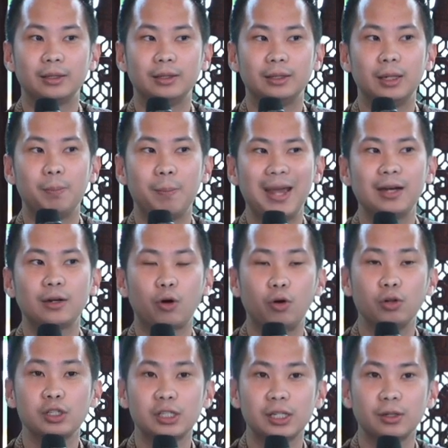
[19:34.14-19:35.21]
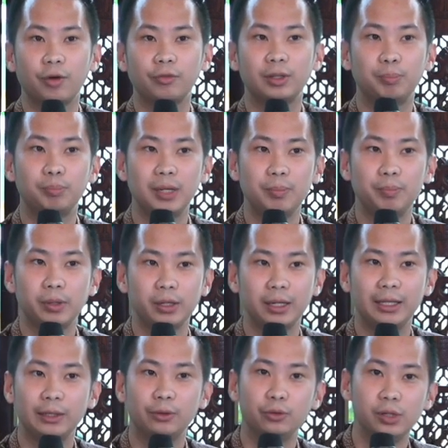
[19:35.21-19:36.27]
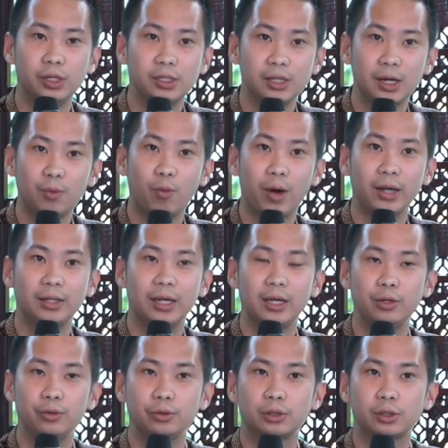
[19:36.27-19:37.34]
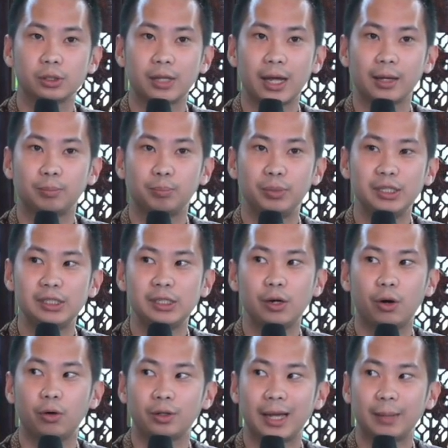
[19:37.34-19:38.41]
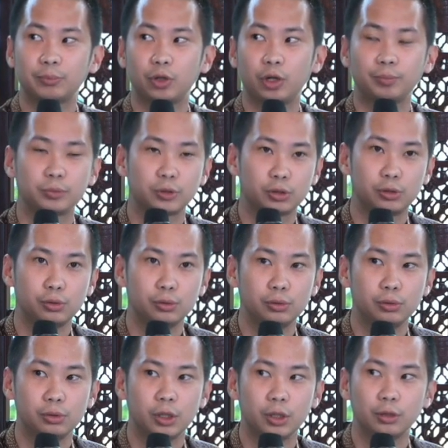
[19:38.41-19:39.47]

main concern of the people in Indonesia, why they use like PC or laptop to